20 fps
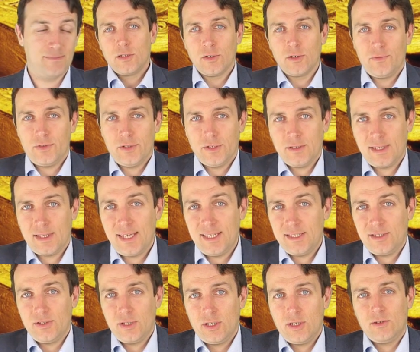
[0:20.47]
So first,
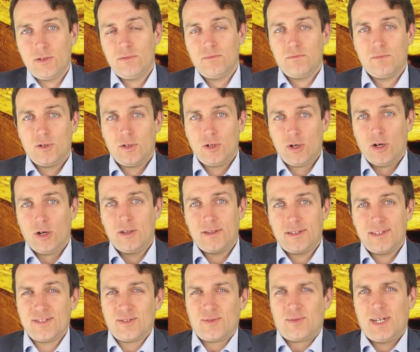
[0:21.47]
as you know, gold
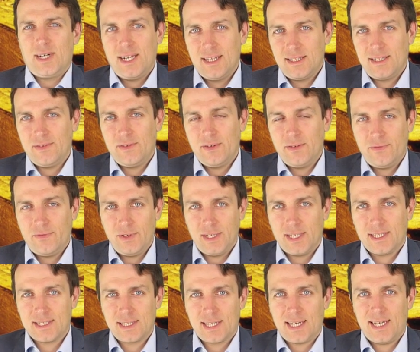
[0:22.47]
is a relatively
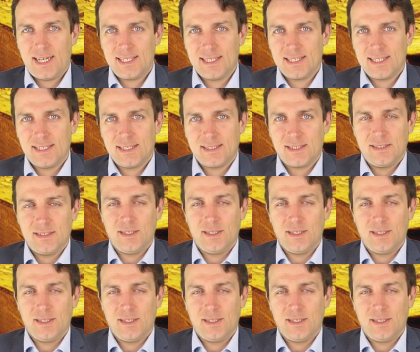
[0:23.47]
fixed asset.